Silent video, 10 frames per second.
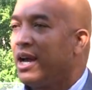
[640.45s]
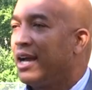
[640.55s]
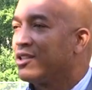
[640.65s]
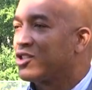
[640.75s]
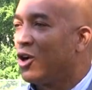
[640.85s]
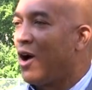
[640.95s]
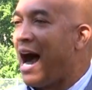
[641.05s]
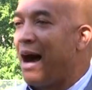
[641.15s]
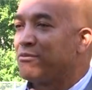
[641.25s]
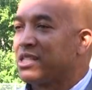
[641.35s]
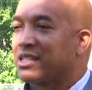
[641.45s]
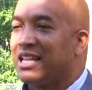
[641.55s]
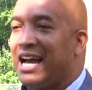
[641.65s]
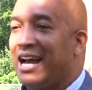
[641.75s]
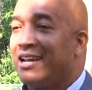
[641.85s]
And so I'm just
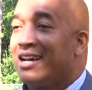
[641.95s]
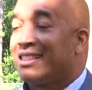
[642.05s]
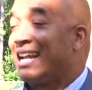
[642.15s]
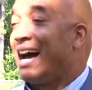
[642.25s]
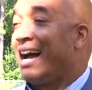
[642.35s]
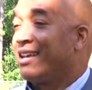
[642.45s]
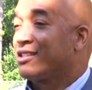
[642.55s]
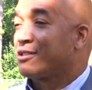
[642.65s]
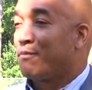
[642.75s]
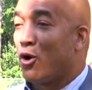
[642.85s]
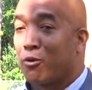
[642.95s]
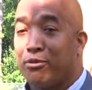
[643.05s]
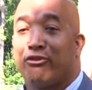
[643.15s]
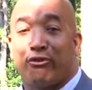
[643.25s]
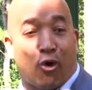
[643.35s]
glad that I spoke
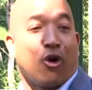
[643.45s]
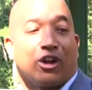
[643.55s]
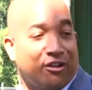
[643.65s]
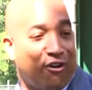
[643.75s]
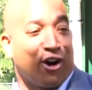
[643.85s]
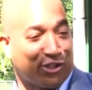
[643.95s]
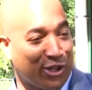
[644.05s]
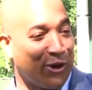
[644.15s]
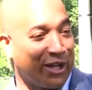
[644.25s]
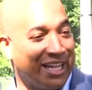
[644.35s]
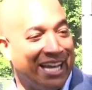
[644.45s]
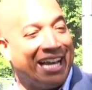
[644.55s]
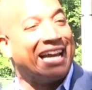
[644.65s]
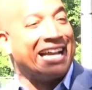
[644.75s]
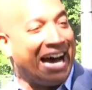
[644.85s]
before LeVar Stoney
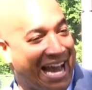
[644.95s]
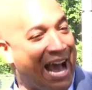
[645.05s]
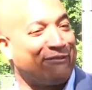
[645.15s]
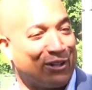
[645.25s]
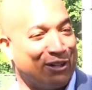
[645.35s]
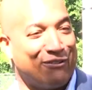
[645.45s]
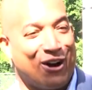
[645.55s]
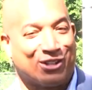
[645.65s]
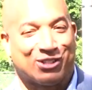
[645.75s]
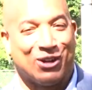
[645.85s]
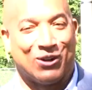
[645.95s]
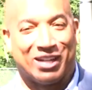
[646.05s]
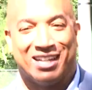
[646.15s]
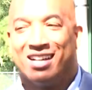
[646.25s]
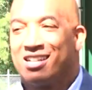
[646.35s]
and not after LeVar Stoney,